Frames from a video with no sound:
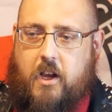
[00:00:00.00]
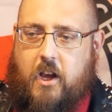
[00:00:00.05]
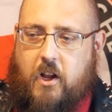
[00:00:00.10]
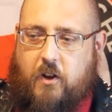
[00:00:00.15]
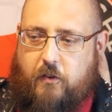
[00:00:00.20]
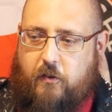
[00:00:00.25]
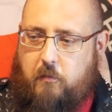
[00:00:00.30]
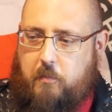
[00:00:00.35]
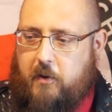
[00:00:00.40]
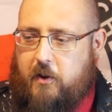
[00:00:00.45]

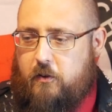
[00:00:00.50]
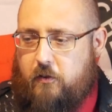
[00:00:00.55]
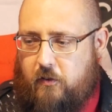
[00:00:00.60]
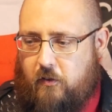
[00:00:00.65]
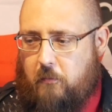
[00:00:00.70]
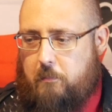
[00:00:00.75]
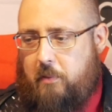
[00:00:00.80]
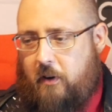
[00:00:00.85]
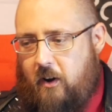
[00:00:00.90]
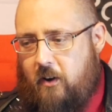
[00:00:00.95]
Just because
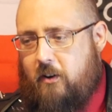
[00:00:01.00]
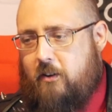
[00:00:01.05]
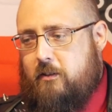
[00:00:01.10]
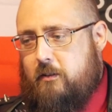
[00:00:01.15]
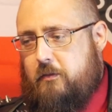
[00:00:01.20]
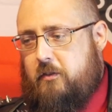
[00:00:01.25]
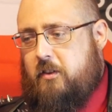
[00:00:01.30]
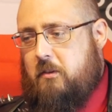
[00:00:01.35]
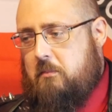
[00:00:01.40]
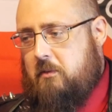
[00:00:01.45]
you're part
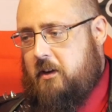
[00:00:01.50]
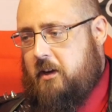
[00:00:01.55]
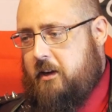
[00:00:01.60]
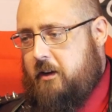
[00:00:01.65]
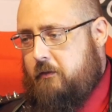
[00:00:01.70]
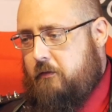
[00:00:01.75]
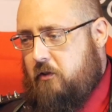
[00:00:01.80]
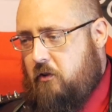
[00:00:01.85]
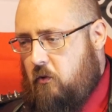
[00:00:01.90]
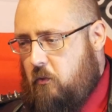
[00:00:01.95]
of some kind
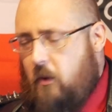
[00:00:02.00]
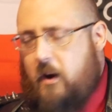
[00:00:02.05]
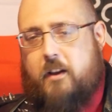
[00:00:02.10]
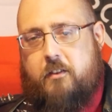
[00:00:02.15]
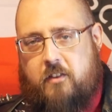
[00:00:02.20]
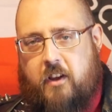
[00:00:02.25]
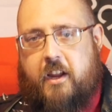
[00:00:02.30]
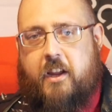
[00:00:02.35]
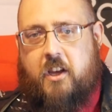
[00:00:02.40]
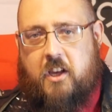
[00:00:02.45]
of
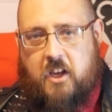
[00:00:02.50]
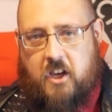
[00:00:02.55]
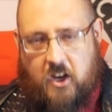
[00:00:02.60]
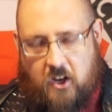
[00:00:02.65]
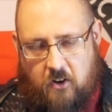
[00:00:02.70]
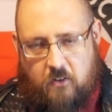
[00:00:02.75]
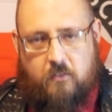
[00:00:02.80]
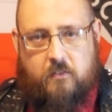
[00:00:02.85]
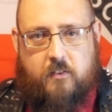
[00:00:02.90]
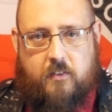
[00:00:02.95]

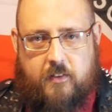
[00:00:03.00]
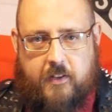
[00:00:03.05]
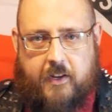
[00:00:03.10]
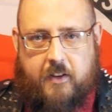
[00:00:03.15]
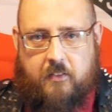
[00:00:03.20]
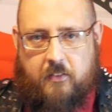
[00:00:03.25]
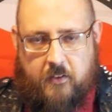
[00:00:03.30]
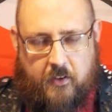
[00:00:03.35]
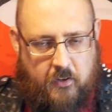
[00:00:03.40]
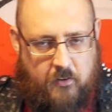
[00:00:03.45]
quasi-cult
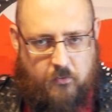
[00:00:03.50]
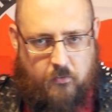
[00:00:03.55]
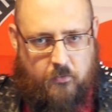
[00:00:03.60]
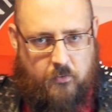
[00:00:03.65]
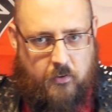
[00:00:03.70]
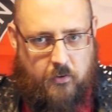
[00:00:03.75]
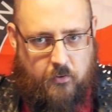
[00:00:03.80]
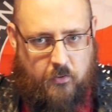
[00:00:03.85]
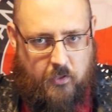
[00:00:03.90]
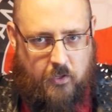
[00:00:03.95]
like
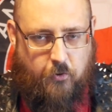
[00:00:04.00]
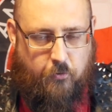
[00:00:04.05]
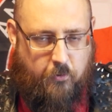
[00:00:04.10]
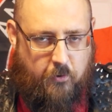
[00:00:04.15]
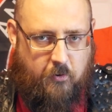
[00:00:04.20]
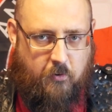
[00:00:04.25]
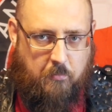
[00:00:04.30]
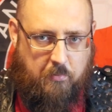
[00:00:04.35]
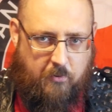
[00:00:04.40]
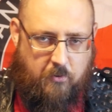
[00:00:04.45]
the
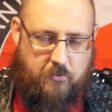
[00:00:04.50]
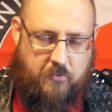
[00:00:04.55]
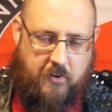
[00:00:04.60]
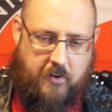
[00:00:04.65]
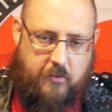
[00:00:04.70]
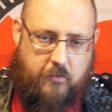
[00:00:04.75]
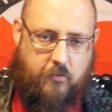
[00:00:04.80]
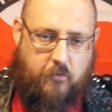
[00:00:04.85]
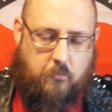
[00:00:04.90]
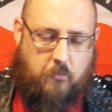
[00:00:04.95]
trucker
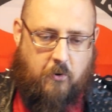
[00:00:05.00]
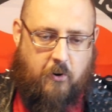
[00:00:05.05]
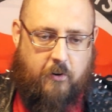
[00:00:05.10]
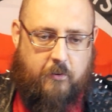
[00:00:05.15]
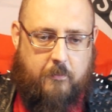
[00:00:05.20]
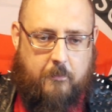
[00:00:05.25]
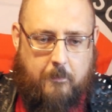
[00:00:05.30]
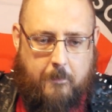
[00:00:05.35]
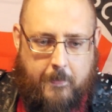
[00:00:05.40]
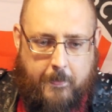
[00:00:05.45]
protests were,